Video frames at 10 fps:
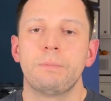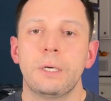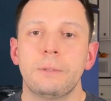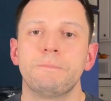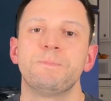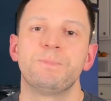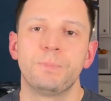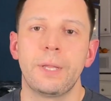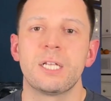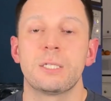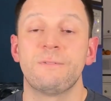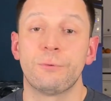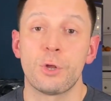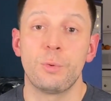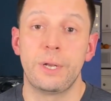But that's the
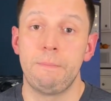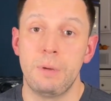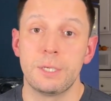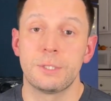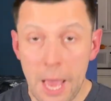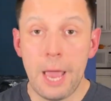fourth one I missed.